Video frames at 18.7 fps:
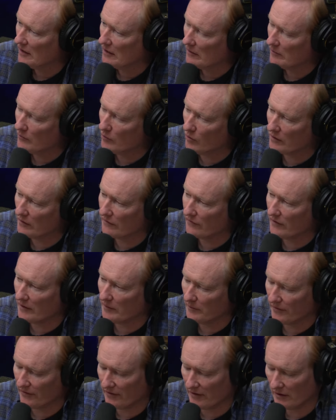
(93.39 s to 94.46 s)
more of
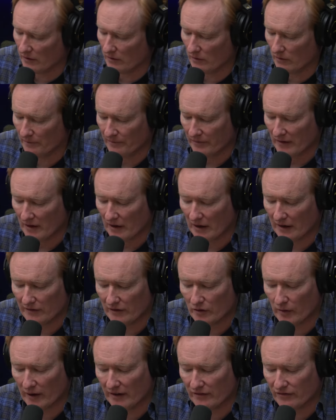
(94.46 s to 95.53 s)
them. So I have a
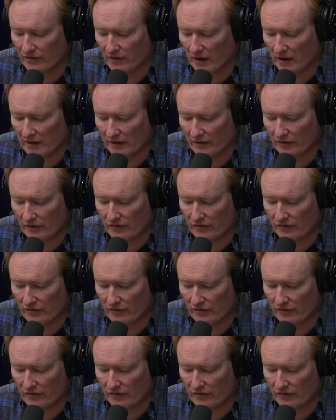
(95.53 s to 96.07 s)
great fondness